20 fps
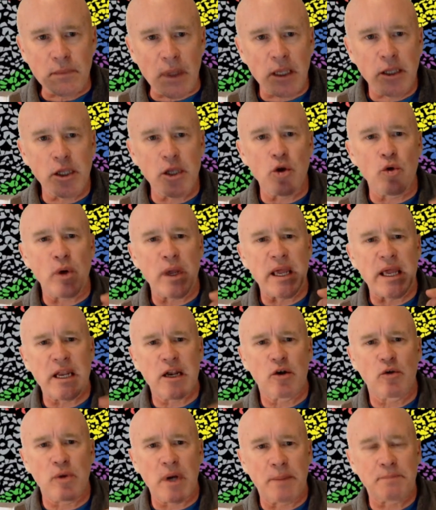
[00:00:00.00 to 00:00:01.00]
You
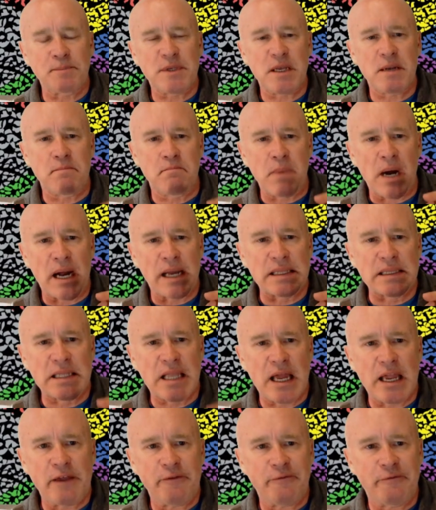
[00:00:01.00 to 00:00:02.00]
interrupted my
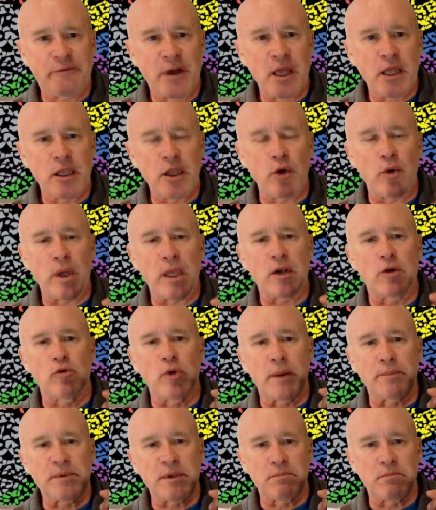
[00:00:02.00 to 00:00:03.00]
life. You
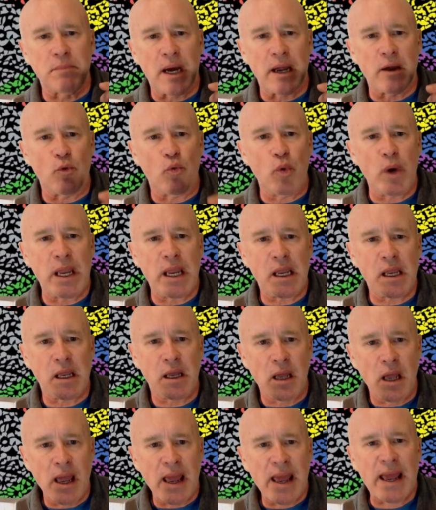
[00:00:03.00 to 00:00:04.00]
interrupted my week
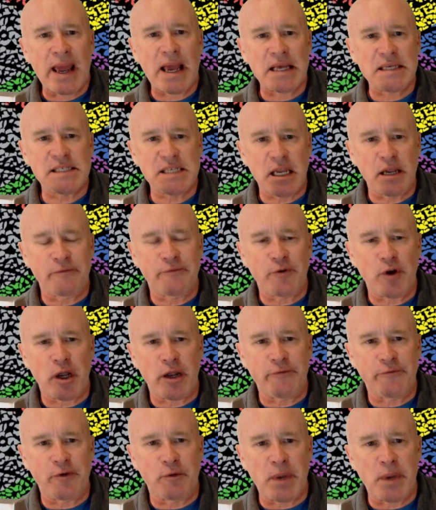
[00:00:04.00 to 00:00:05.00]
asking for
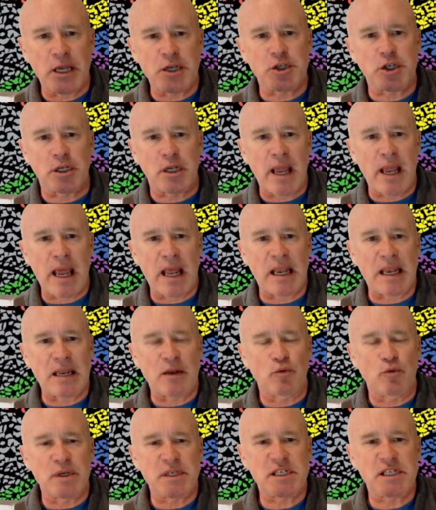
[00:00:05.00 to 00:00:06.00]
information. And
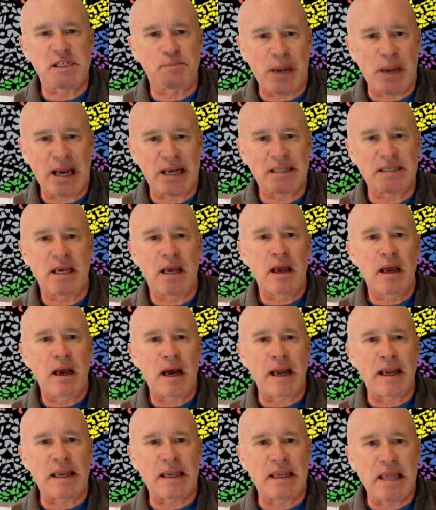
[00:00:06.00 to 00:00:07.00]
in respect,
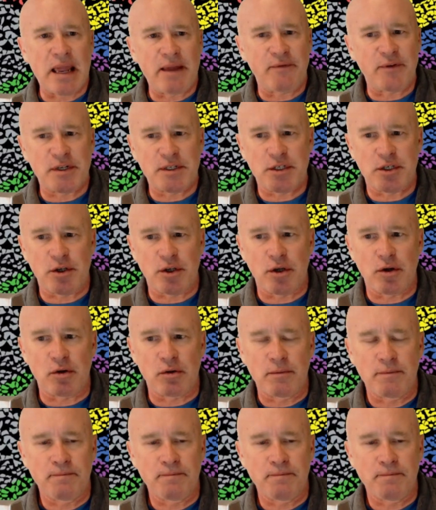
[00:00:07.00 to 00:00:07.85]
I gave it to you.